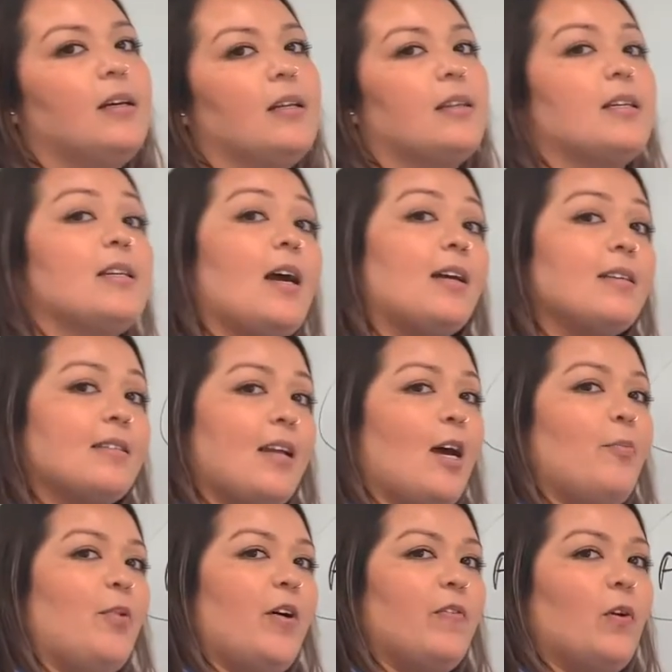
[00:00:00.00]
The next
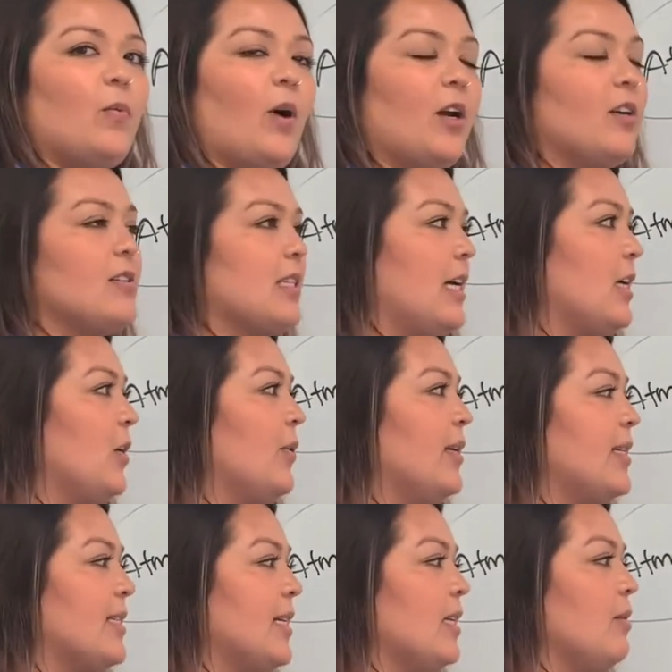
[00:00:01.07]
step of the water cycle
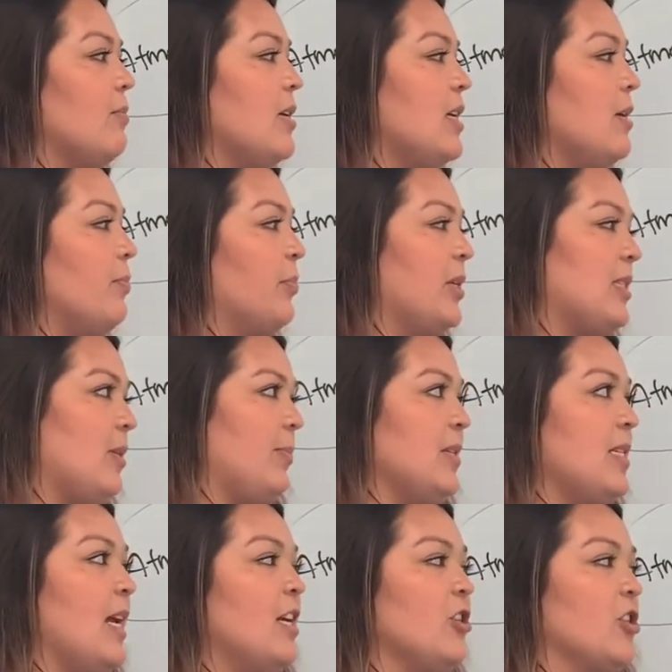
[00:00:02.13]
is going to be
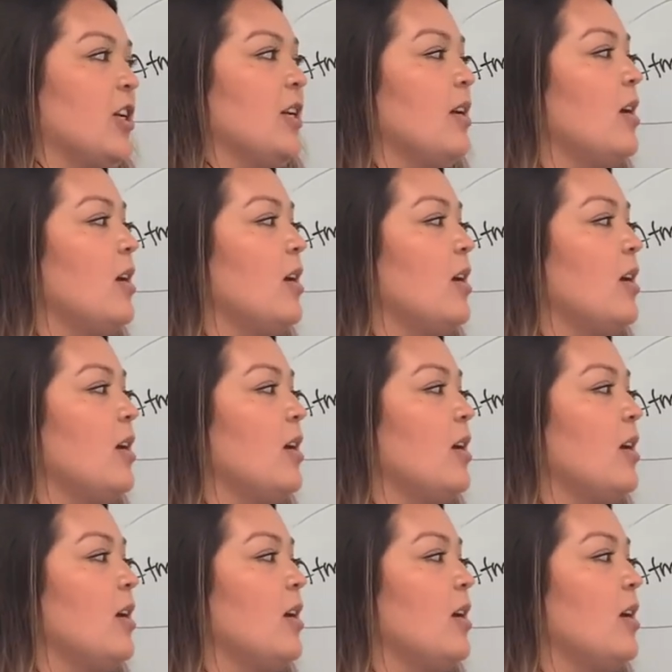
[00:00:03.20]
precipitation.